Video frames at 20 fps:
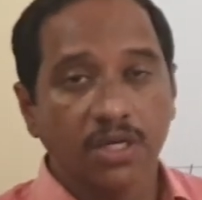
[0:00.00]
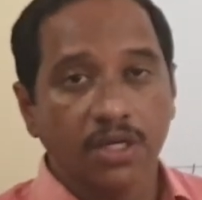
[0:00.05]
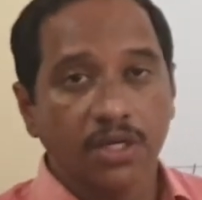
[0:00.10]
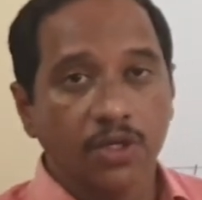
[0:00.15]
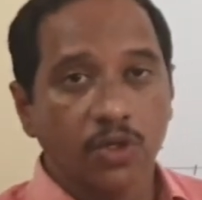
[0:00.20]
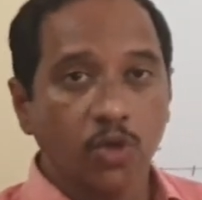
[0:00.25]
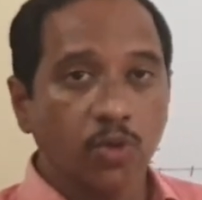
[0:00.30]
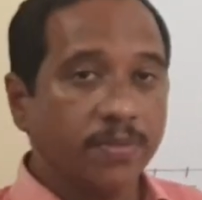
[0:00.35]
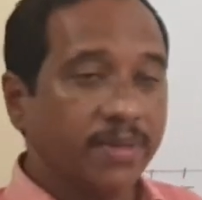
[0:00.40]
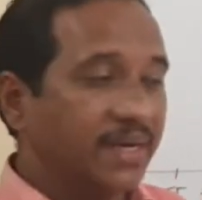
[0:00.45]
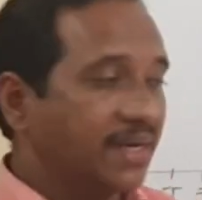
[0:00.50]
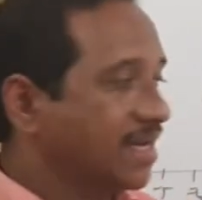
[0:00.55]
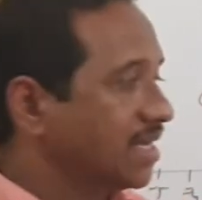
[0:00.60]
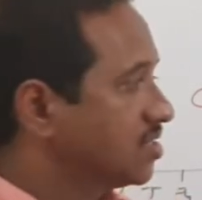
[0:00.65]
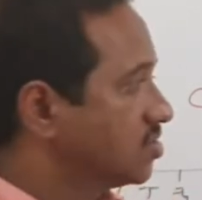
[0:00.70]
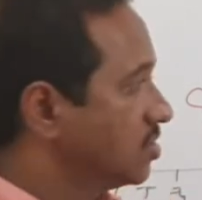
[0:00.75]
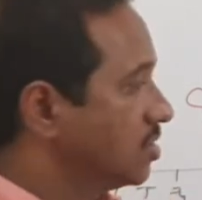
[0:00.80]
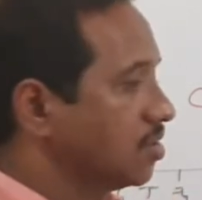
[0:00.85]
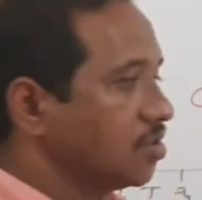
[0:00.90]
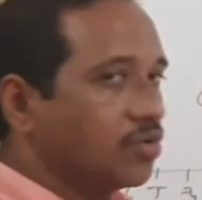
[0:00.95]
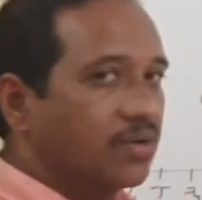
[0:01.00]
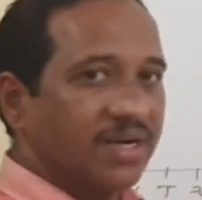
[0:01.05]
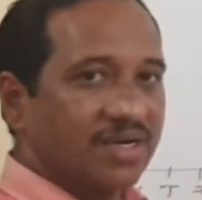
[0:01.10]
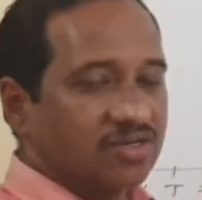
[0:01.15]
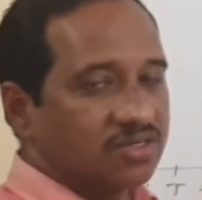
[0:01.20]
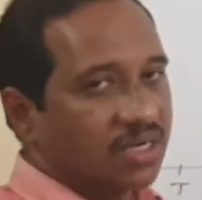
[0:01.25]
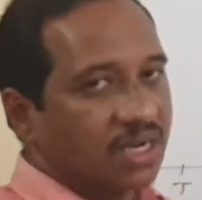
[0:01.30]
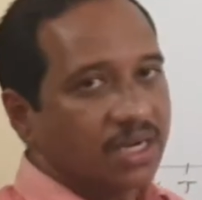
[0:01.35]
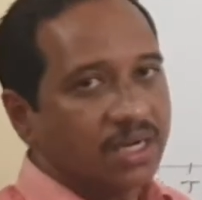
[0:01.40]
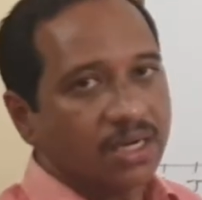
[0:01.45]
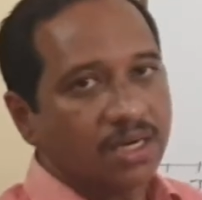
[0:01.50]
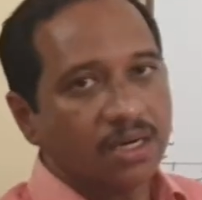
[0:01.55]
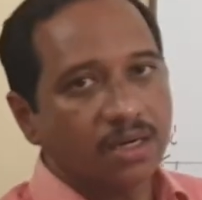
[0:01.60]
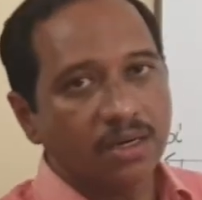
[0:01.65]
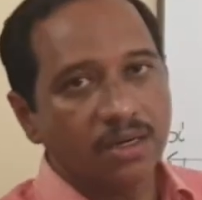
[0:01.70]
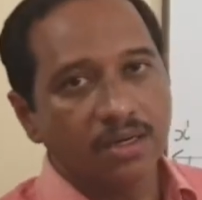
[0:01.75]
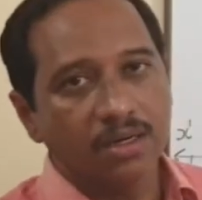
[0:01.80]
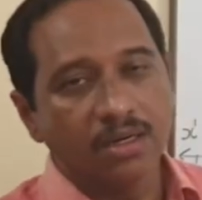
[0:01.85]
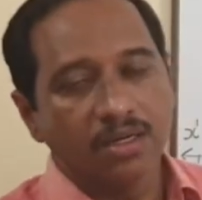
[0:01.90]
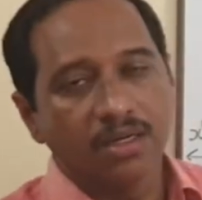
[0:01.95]
you may get a
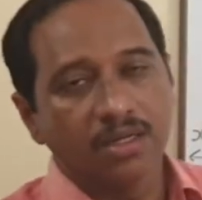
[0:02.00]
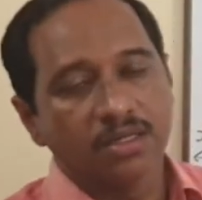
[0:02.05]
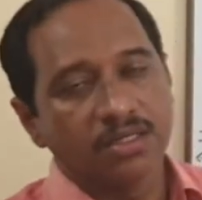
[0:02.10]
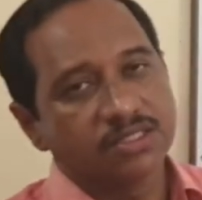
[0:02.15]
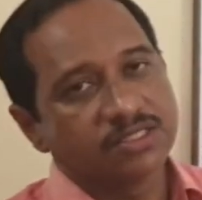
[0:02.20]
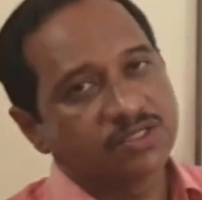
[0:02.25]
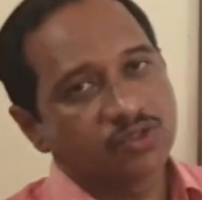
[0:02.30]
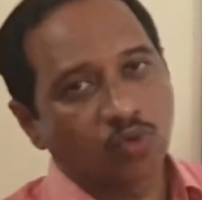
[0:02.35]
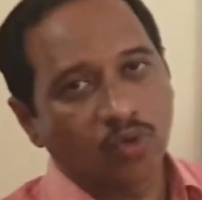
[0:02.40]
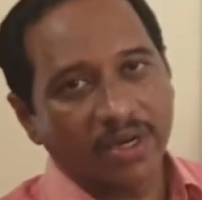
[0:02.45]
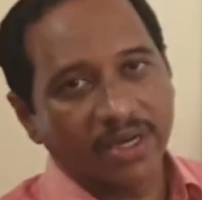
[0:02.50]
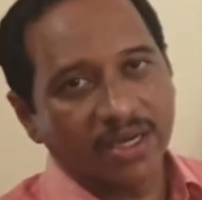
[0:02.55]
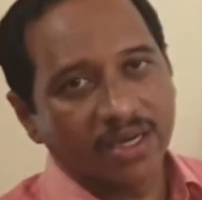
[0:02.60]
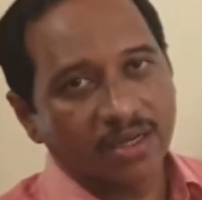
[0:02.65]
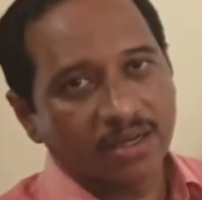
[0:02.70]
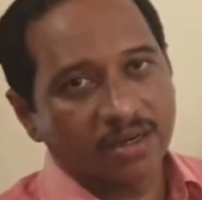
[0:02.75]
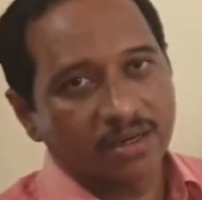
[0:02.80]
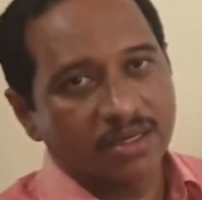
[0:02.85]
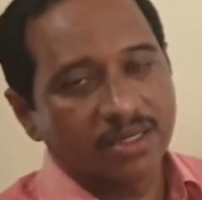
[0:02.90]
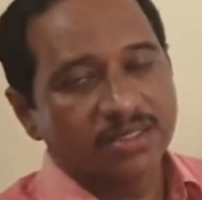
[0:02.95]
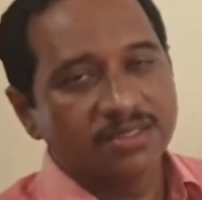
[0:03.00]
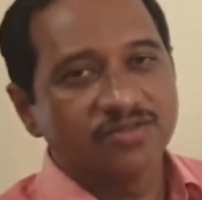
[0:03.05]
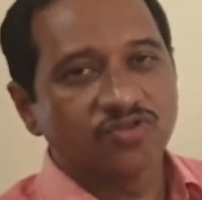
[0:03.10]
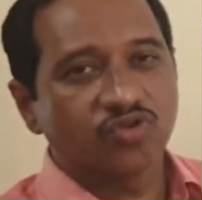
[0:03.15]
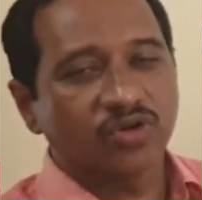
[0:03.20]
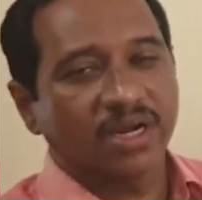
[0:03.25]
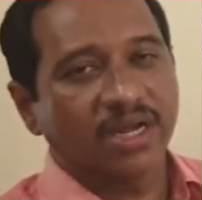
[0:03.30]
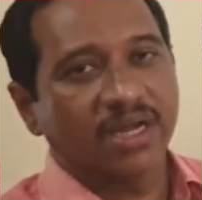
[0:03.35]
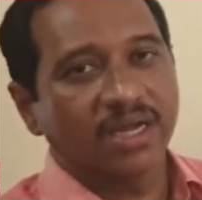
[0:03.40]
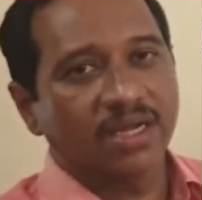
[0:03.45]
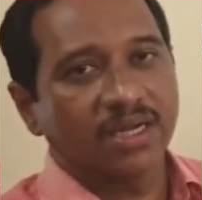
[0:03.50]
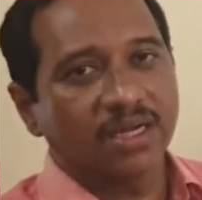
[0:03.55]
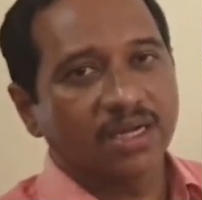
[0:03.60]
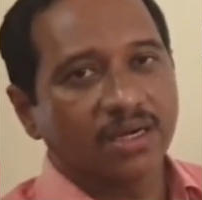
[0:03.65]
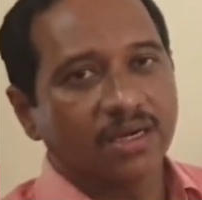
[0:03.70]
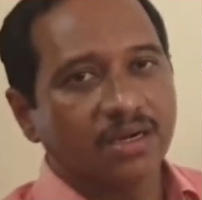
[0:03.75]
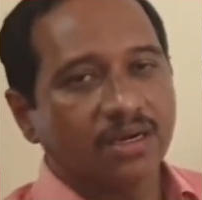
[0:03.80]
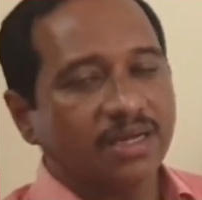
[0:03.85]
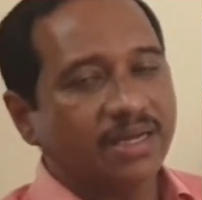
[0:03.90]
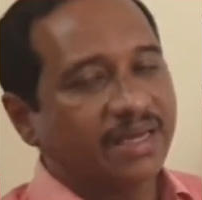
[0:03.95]
rectangle, square,
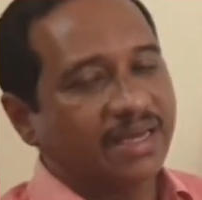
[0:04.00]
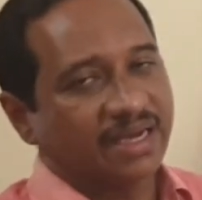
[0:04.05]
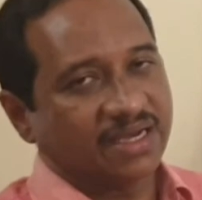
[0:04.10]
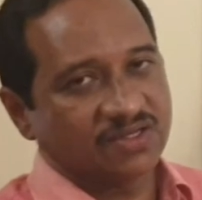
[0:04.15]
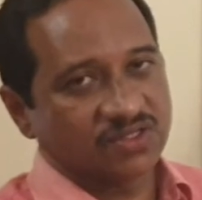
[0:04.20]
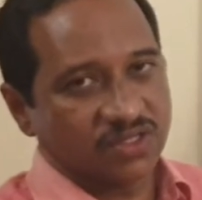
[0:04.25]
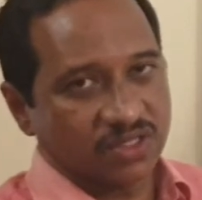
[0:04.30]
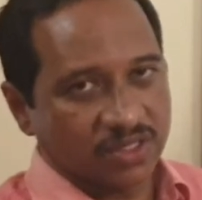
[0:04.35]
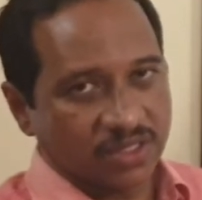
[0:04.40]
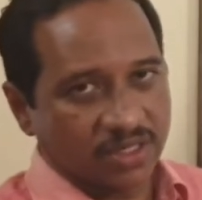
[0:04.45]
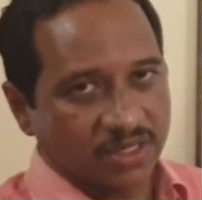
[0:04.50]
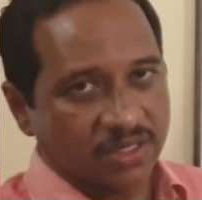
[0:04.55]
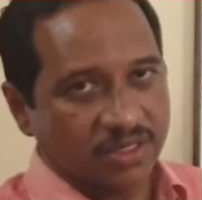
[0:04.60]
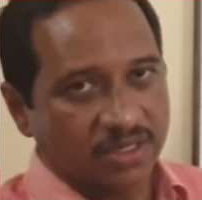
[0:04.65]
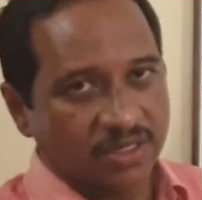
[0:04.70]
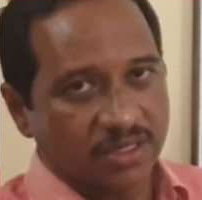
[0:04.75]
triangle, etc.